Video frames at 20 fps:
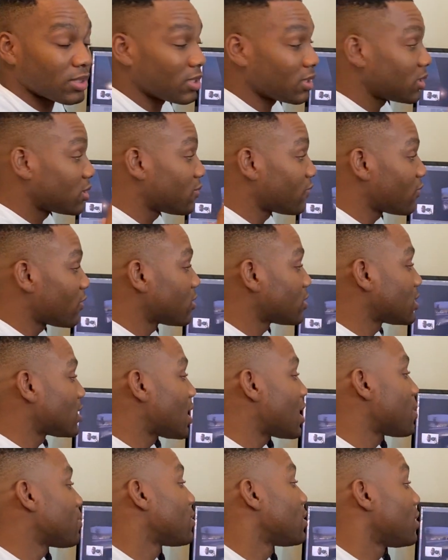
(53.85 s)
This is the first
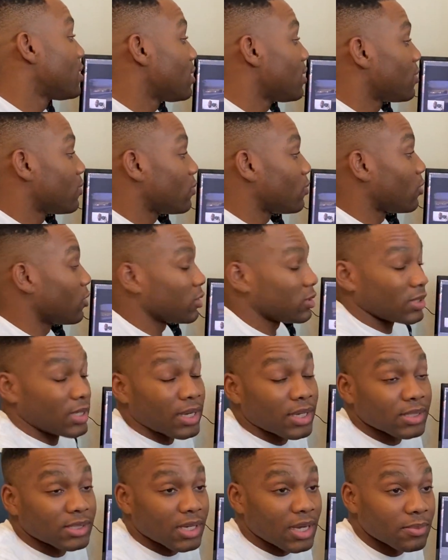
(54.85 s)
time or the
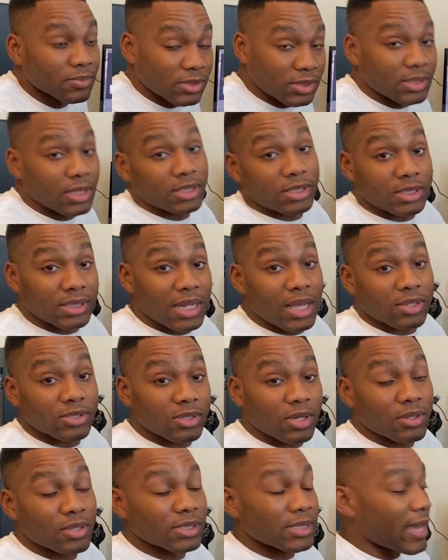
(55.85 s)
second time since I just now
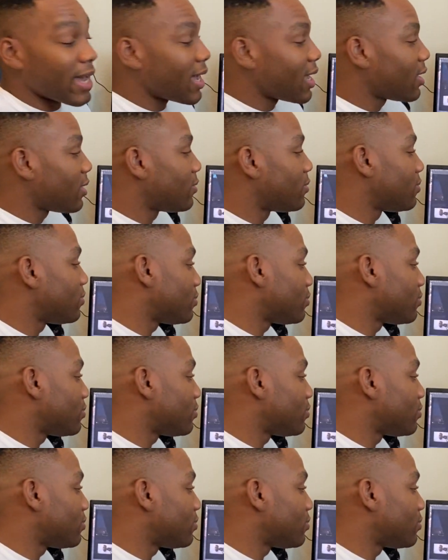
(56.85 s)
saw this ad.